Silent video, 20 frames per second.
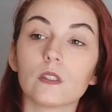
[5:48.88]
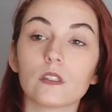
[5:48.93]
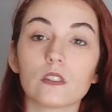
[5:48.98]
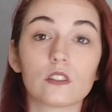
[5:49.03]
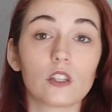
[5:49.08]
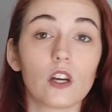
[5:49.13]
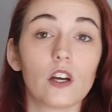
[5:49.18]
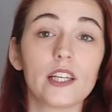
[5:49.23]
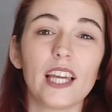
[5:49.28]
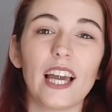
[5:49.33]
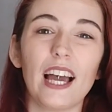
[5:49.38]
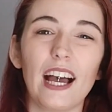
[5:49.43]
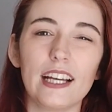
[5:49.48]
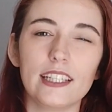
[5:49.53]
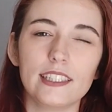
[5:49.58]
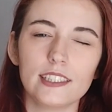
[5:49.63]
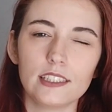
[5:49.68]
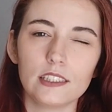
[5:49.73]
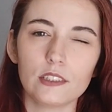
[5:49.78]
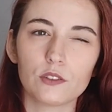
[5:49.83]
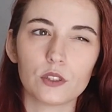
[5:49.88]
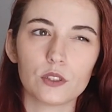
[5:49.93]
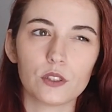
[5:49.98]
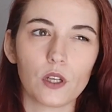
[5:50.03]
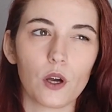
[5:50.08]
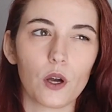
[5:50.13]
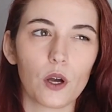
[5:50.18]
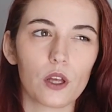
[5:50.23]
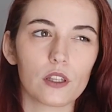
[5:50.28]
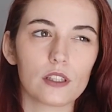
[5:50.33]
So yeah, I needed to
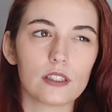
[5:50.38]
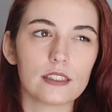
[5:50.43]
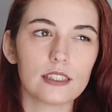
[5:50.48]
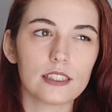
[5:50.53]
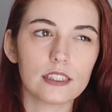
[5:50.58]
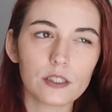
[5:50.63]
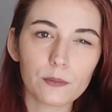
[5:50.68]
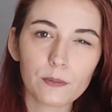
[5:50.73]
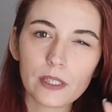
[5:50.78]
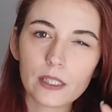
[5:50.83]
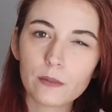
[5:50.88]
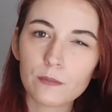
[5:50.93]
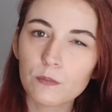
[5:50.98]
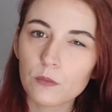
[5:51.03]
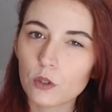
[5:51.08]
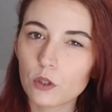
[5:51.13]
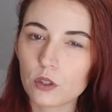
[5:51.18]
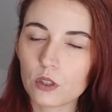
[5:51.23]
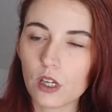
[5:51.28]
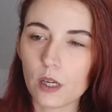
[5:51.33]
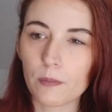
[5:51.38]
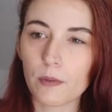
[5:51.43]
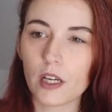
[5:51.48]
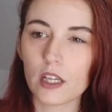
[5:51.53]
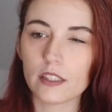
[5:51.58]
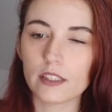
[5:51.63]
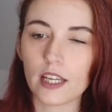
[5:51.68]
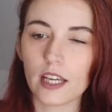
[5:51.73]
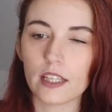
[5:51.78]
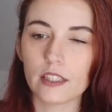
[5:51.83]
know a little bit more
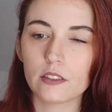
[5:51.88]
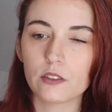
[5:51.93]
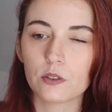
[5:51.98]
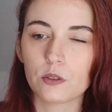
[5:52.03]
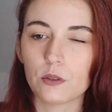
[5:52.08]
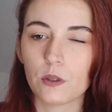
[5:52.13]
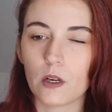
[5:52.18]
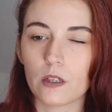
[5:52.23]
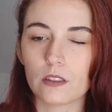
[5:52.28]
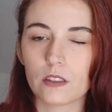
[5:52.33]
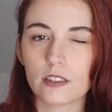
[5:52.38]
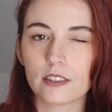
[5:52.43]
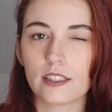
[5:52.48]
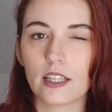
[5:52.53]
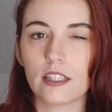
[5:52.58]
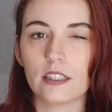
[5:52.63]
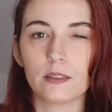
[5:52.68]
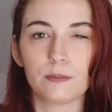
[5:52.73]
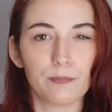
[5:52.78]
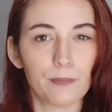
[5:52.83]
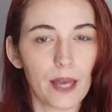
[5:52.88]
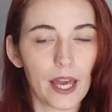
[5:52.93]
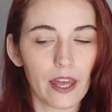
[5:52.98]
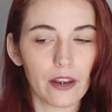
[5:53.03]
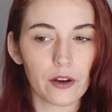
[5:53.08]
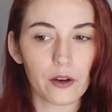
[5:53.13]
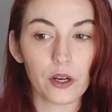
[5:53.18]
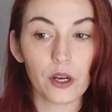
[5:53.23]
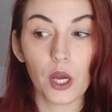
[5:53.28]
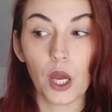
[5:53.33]
about that to understand it
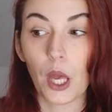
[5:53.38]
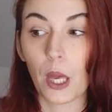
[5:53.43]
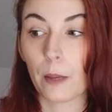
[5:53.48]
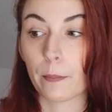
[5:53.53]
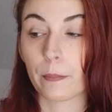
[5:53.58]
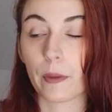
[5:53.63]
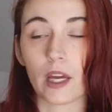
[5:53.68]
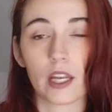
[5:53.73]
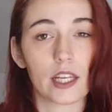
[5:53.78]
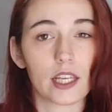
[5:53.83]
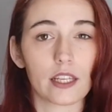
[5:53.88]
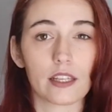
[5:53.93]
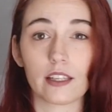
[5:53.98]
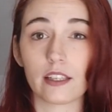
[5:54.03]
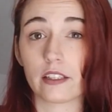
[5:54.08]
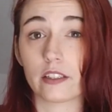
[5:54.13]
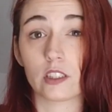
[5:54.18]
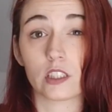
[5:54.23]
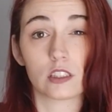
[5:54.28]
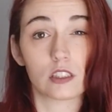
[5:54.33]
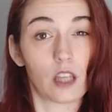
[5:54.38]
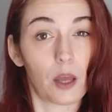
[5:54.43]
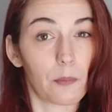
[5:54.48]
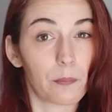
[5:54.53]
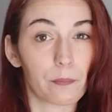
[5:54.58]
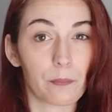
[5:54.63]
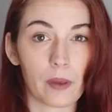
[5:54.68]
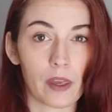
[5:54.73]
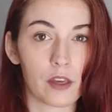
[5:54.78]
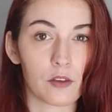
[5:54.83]
better, but it didn't
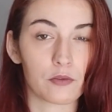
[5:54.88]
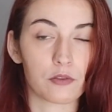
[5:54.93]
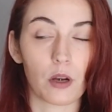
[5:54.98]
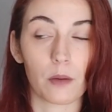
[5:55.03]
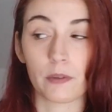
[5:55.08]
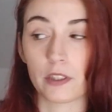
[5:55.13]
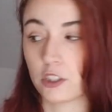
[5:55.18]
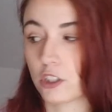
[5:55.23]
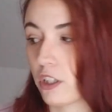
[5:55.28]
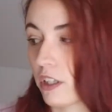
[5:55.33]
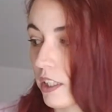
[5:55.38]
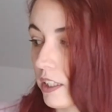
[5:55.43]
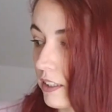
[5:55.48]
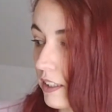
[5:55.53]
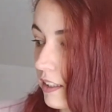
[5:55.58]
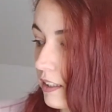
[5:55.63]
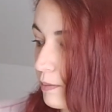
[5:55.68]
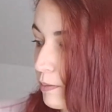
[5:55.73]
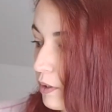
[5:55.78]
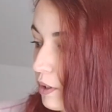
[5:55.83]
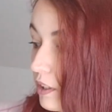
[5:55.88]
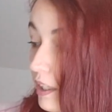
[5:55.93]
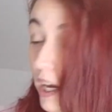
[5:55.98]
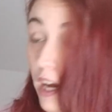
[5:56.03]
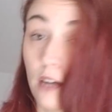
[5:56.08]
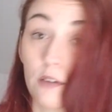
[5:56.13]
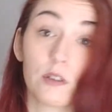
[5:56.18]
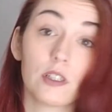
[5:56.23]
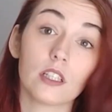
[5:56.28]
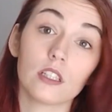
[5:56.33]
stop me from enjoying this book.
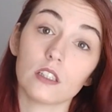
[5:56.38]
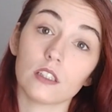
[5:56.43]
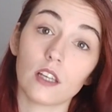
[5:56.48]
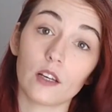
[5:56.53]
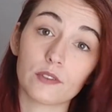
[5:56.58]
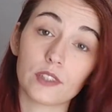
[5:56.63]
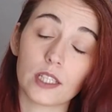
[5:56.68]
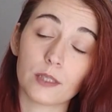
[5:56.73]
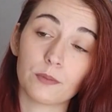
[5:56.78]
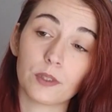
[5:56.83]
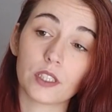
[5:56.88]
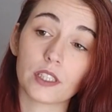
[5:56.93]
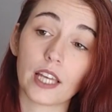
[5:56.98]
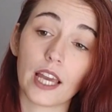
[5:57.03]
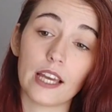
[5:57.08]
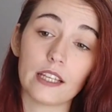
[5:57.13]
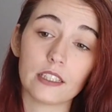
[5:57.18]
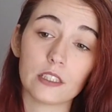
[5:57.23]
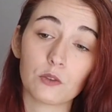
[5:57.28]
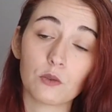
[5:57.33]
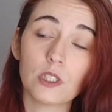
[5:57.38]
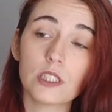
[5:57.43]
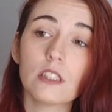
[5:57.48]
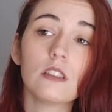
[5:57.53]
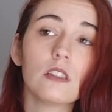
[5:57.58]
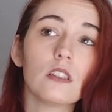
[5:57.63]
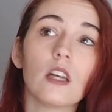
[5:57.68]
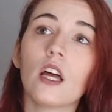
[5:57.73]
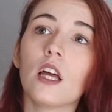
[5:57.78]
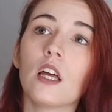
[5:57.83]
I really loved that book, and it
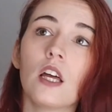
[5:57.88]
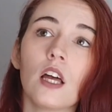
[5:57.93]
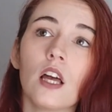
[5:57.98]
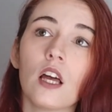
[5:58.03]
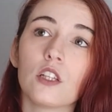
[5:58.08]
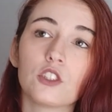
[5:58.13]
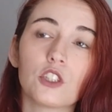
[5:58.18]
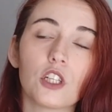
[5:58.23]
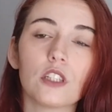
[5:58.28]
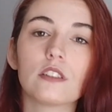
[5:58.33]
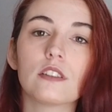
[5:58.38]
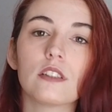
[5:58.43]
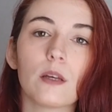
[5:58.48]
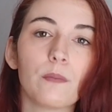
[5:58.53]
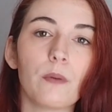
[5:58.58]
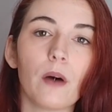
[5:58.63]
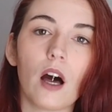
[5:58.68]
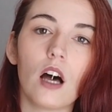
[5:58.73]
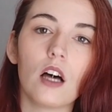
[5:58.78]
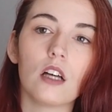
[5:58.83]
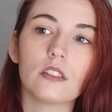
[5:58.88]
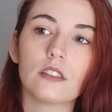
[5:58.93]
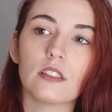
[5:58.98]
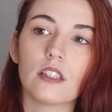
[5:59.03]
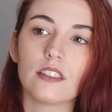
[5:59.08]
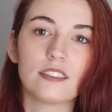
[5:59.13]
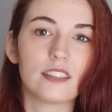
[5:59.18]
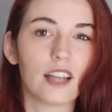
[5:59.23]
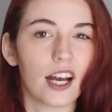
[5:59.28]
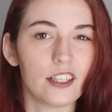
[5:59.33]
wasn't just about
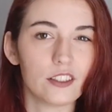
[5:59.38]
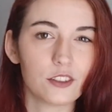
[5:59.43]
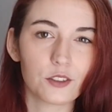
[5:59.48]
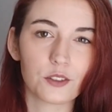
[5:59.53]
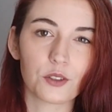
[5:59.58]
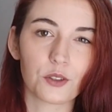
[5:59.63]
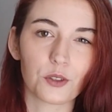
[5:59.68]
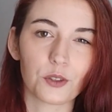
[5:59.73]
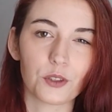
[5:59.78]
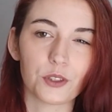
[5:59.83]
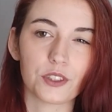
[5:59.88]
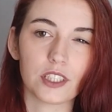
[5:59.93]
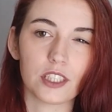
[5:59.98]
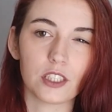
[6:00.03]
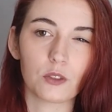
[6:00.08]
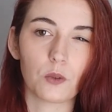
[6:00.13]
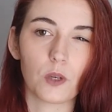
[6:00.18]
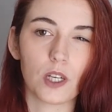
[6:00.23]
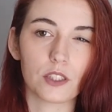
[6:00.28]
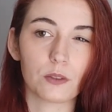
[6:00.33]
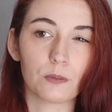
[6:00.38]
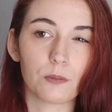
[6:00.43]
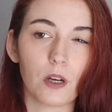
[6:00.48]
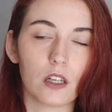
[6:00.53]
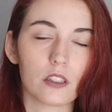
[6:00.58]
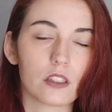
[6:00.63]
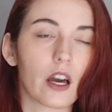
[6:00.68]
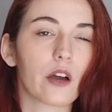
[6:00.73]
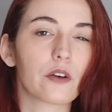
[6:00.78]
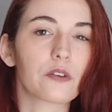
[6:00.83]
dinosaurs, it was
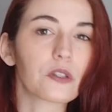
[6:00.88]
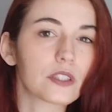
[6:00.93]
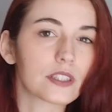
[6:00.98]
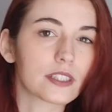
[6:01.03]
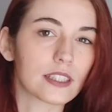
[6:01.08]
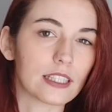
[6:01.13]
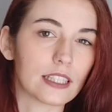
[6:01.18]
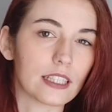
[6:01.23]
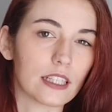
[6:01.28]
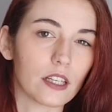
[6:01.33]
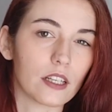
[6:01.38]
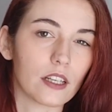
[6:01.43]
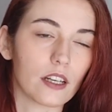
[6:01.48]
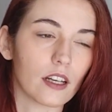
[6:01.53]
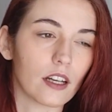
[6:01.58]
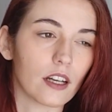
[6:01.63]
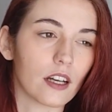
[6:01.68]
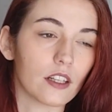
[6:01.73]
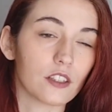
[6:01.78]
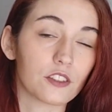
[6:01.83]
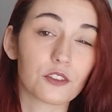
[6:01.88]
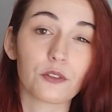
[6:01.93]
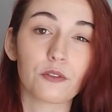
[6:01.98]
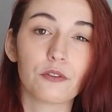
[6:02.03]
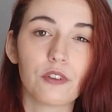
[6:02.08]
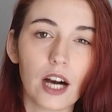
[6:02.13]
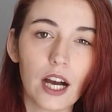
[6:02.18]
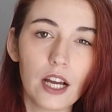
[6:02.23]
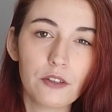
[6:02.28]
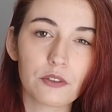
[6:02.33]
about obviously
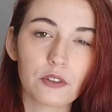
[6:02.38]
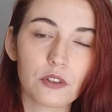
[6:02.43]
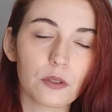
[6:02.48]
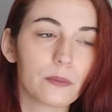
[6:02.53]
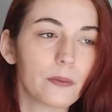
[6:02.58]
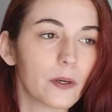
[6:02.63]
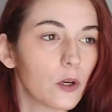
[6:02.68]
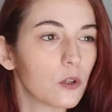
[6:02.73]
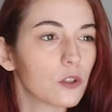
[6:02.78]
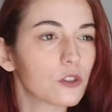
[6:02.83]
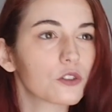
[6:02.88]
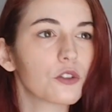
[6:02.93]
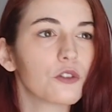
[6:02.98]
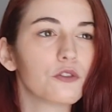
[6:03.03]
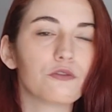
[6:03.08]
survival, also